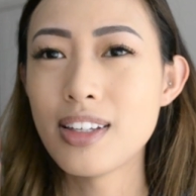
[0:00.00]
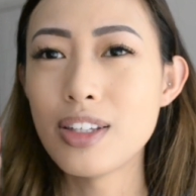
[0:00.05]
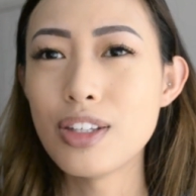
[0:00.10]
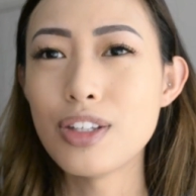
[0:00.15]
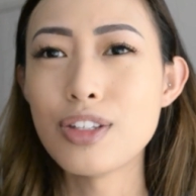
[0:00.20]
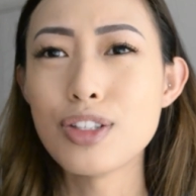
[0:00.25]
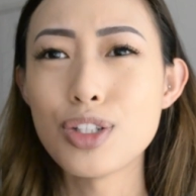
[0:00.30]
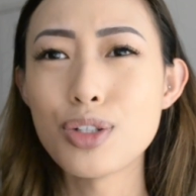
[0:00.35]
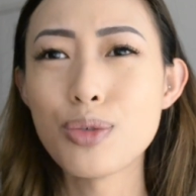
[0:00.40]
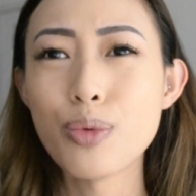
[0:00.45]

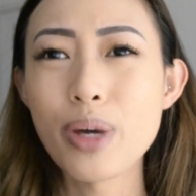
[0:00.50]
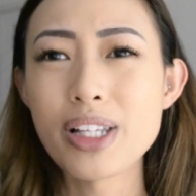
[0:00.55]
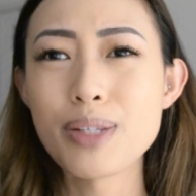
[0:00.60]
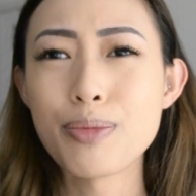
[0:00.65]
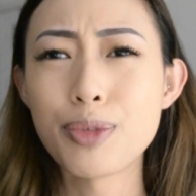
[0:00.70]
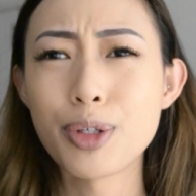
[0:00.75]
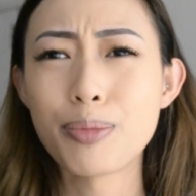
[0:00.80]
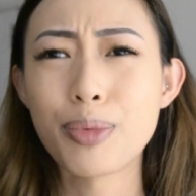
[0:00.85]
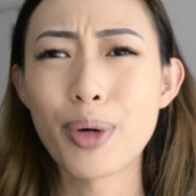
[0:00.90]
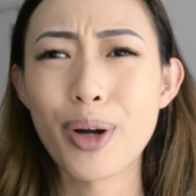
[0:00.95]
you do waste
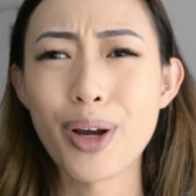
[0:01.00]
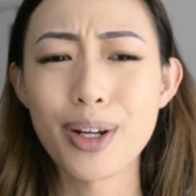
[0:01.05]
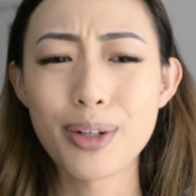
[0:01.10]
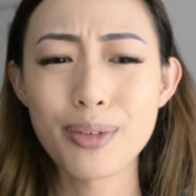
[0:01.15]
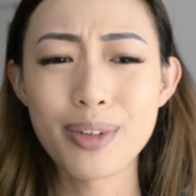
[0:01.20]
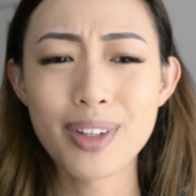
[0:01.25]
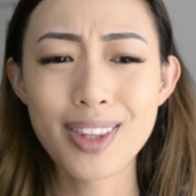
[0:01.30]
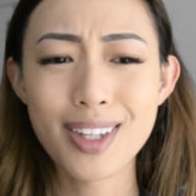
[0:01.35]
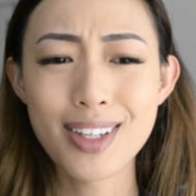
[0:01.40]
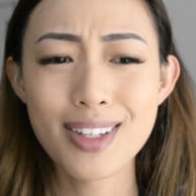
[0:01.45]
more
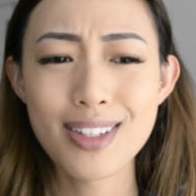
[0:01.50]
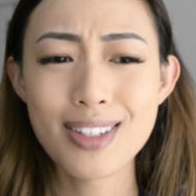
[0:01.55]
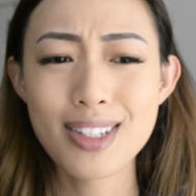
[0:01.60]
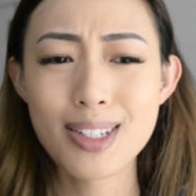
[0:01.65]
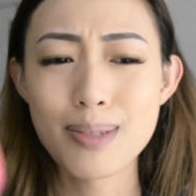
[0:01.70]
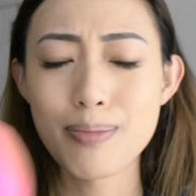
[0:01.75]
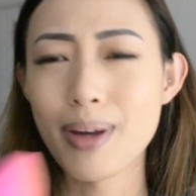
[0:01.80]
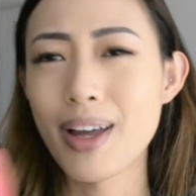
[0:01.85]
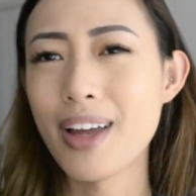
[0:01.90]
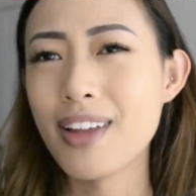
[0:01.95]
product with
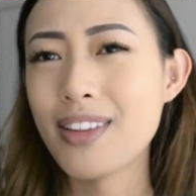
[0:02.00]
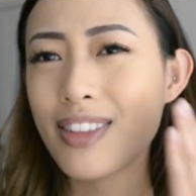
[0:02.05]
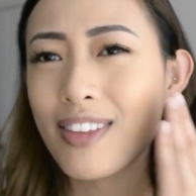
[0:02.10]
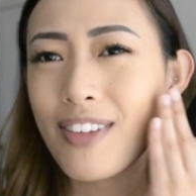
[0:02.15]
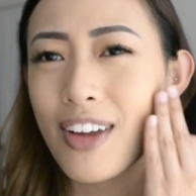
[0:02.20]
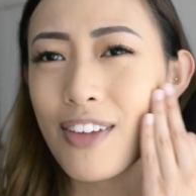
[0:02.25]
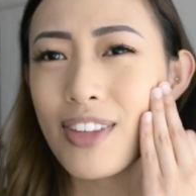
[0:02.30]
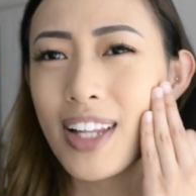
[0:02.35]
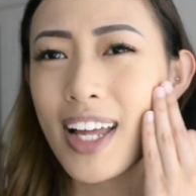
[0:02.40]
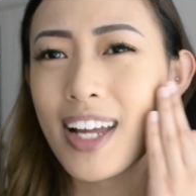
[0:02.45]
this, but
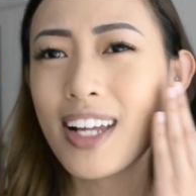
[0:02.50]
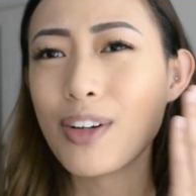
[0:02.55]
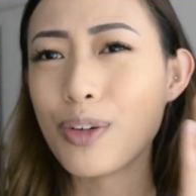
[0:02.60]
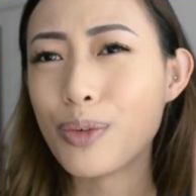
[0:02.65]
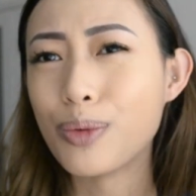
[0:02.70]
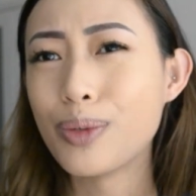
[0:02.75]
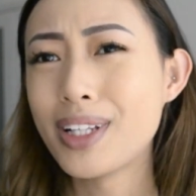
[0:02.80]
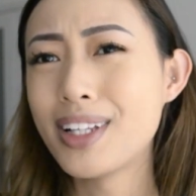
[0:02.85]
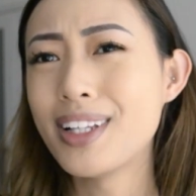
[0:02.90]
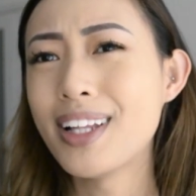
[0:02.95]
I
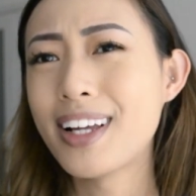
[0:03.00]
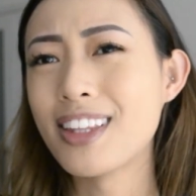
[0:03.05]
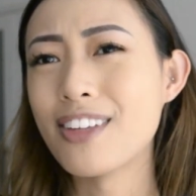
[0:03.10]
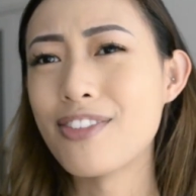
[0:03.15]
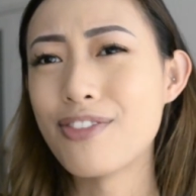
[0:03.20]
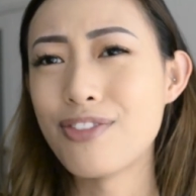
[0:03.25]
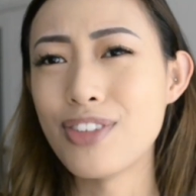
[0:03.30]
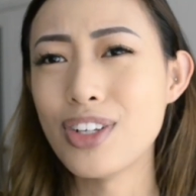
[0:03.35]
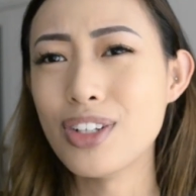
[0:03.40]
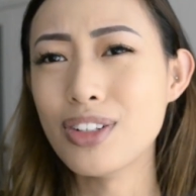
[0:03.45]
really like the
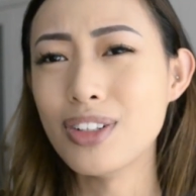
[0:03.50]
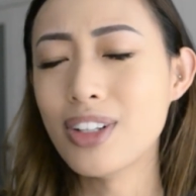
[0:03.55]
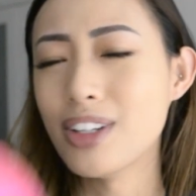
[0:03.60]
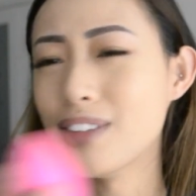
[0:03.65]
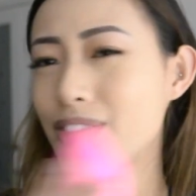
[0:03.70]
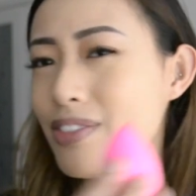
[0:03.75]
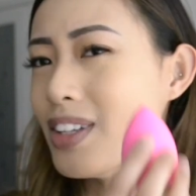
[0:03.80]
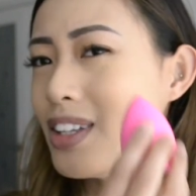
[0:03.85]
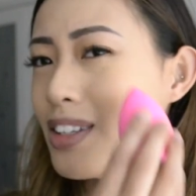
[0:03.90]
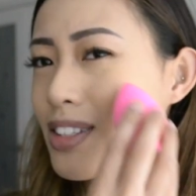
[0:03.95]
feel
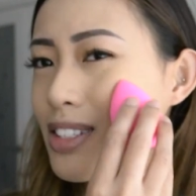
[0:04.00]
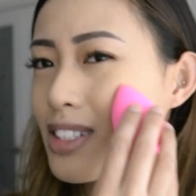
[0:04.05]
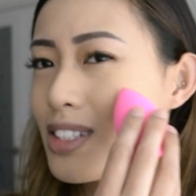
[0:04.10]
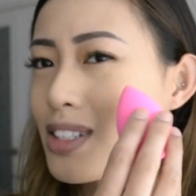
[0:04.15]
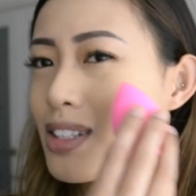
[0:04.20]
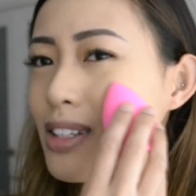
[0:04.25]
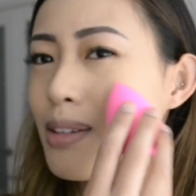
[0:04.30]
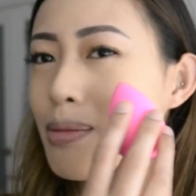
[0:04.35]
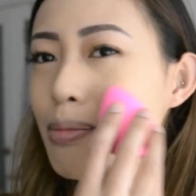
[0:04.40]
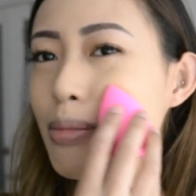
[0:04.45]
of
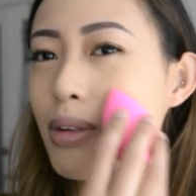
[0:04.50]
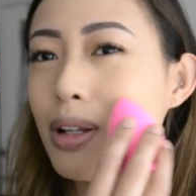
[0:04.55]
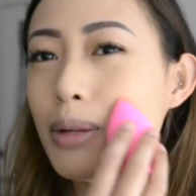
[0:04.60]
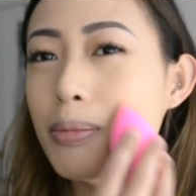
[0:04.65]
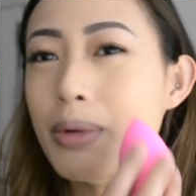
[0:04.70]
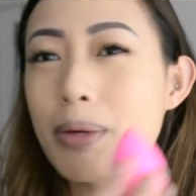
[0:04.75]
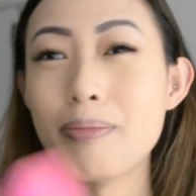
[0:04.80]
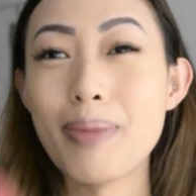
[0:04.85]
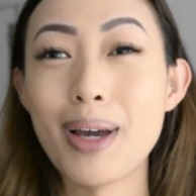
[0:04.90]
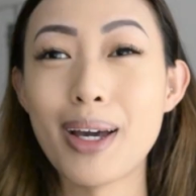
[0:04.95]
this a little
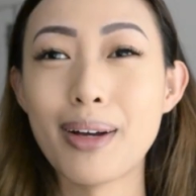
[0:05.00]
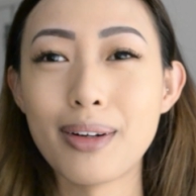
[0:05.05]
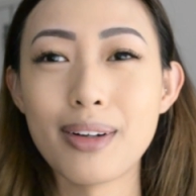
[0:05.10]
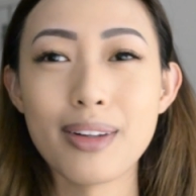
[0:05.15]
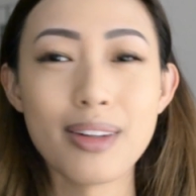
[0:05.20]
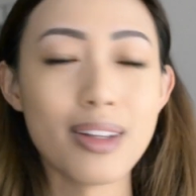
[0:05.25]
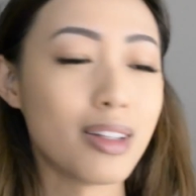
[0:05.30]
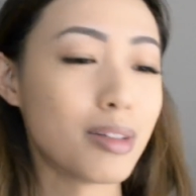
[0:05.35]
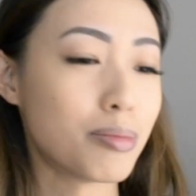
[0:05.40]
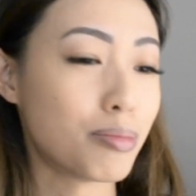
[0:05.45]
bit better
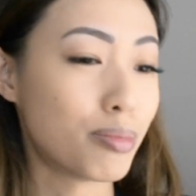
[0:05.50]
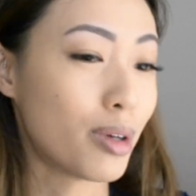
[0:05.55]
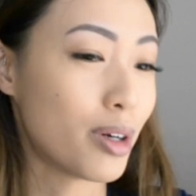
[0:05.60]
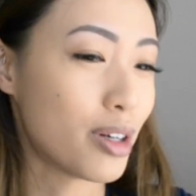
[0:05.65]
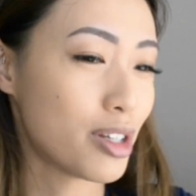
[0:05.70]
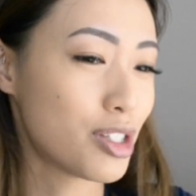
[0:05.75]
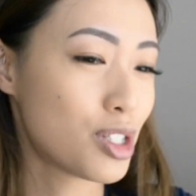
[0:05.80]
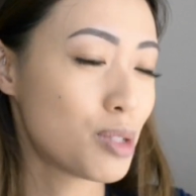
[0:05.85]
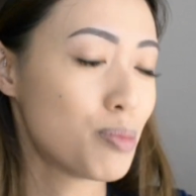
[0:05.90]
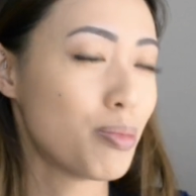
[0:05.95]
than the
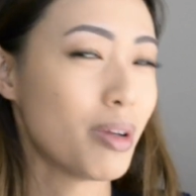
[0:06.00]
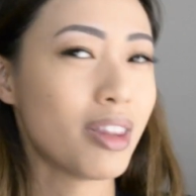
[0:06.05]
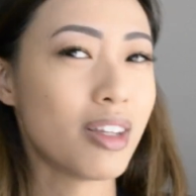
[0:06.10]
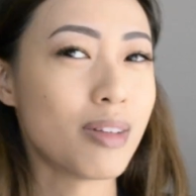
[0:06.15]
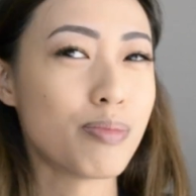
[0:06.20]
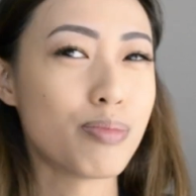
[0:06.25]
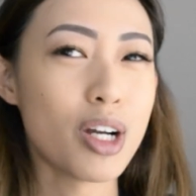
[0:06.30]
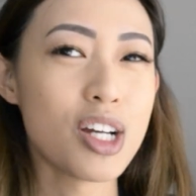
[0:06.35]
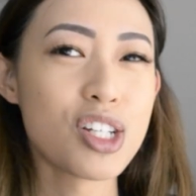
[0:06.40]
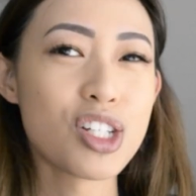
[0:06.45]
brush. But
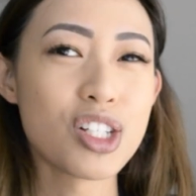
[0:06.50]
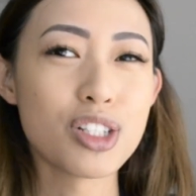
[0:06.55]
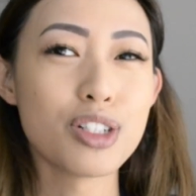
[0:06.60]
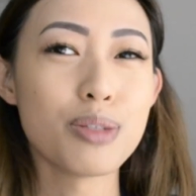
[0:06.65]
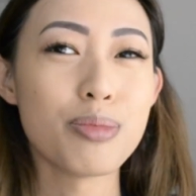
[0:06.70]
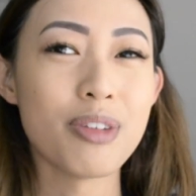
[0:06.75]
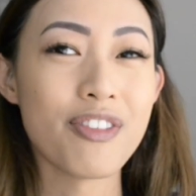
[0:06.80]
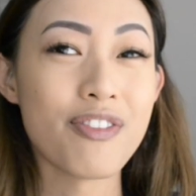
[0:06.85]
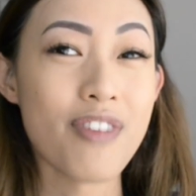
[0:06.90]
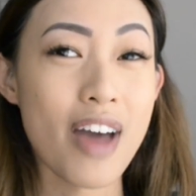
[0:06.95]
the brush is a
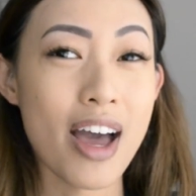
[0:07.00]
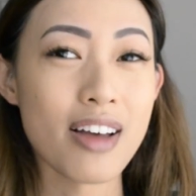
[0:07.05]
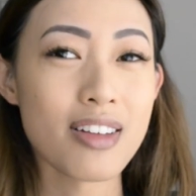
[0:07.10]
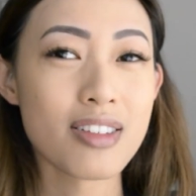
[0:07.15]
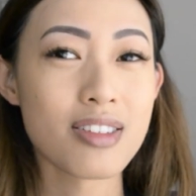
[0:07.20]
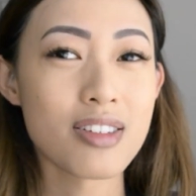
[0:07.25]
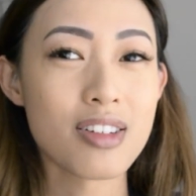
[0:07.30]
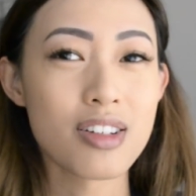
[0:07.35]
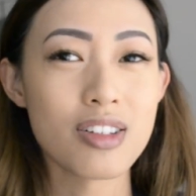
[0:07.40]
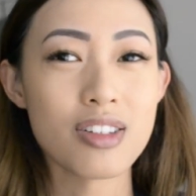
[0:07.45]
little bit
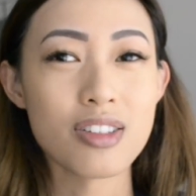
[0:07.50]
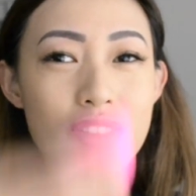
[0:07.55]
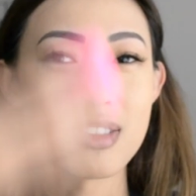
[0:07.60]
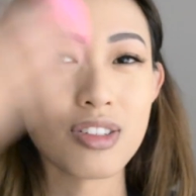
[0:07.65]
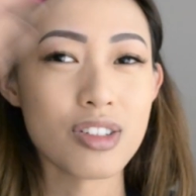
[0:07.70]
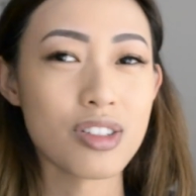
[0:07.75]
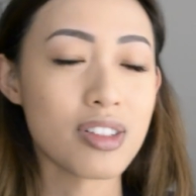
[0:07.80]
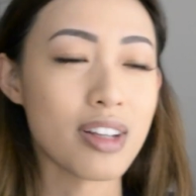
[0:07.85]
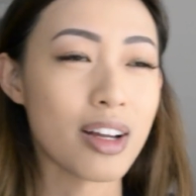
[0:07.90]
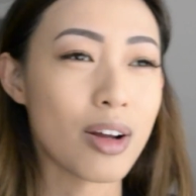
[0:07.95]
faster because they're
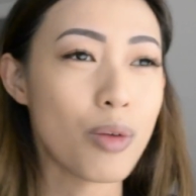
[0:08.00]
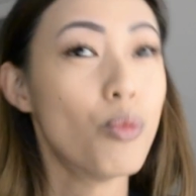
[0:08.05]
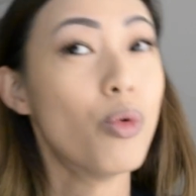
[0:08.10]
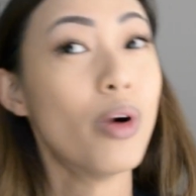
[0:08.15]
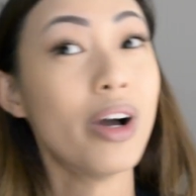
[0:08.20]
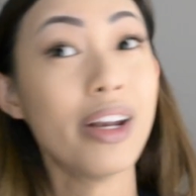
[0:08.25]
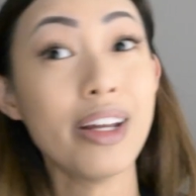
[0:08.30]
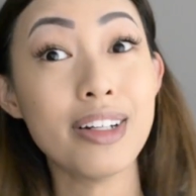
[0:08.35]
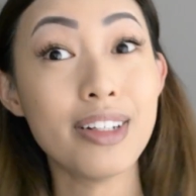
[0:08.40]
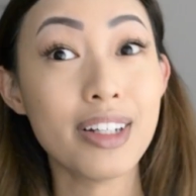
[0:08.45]
just like
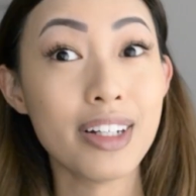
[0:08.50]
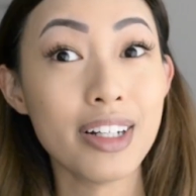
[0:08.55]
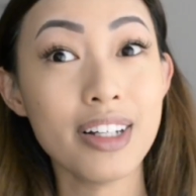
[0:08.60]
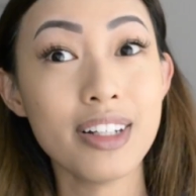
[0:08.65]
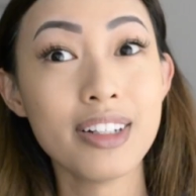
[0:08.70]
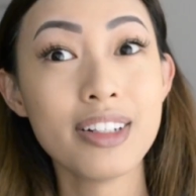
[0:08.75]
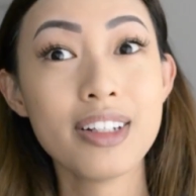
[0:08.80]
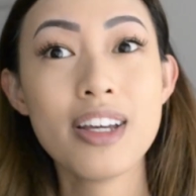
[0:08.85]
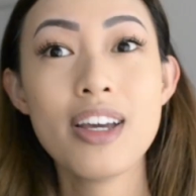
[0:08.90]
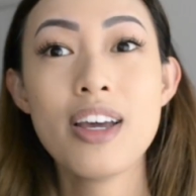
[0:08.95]
one and
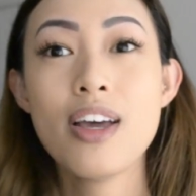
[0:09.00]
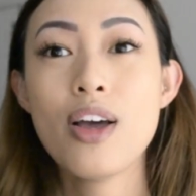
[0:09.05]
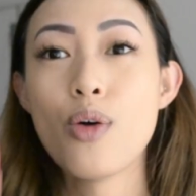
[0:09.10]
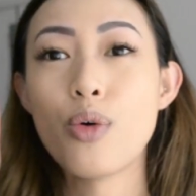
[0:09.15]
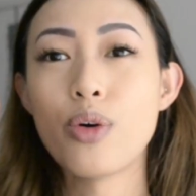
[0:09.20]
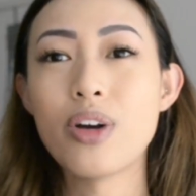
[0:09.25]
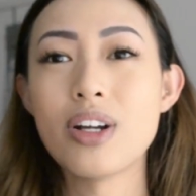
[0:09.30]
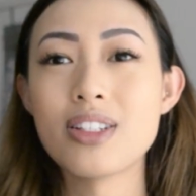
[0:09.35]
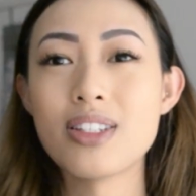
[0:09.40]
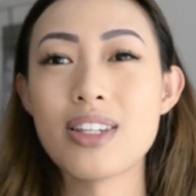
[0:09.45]
done,
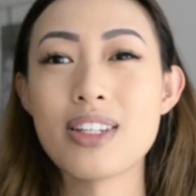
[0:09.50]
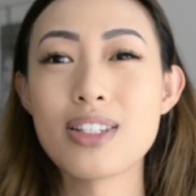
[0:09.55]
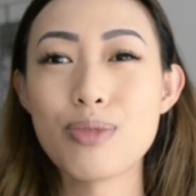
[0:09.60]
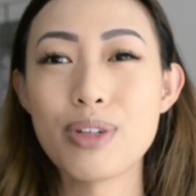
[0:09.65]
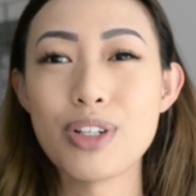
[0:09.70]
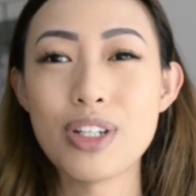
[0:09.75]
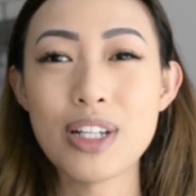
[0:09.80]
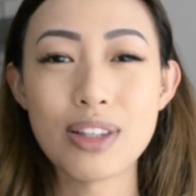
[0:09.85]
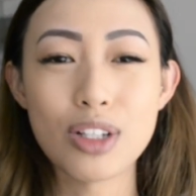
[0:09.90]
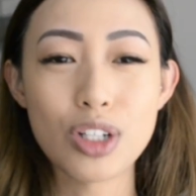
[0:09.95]
whereas this
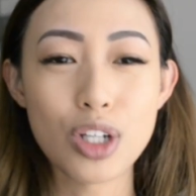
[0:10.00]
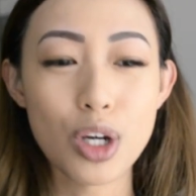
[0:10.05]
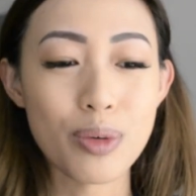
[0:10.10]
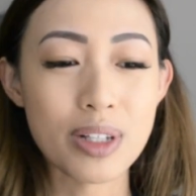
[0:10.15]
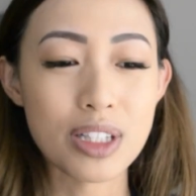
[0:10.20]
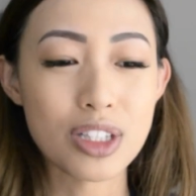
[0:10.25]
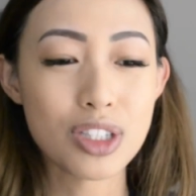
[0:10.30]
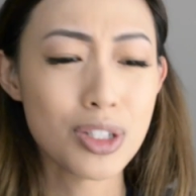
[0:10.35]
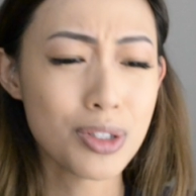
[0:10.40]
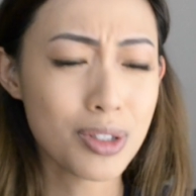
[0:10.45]
one you have to go
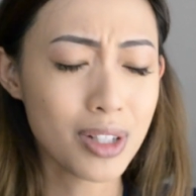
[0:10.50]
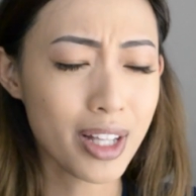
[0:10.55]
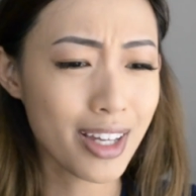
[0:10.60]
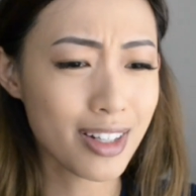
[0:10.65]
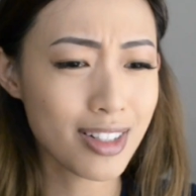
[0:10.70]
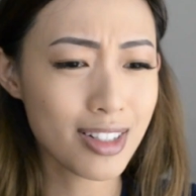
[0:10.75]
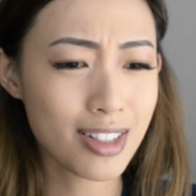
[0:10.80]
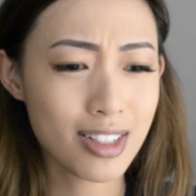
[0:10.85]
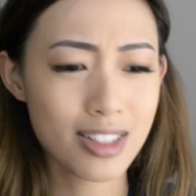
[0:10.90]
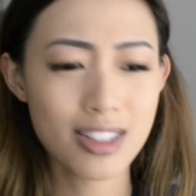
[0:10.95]
with 2
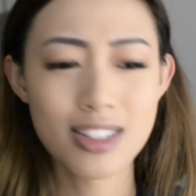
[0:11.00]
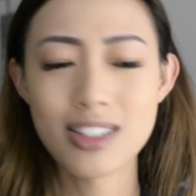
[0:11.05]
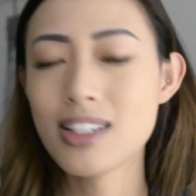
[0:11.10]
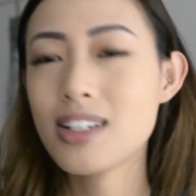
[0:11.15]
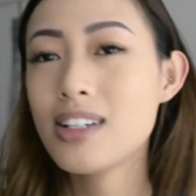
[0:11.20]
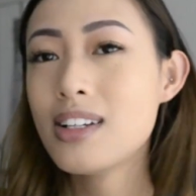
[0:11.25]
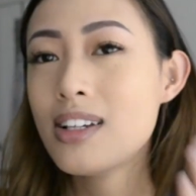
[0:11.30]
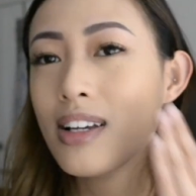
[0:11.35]
layers.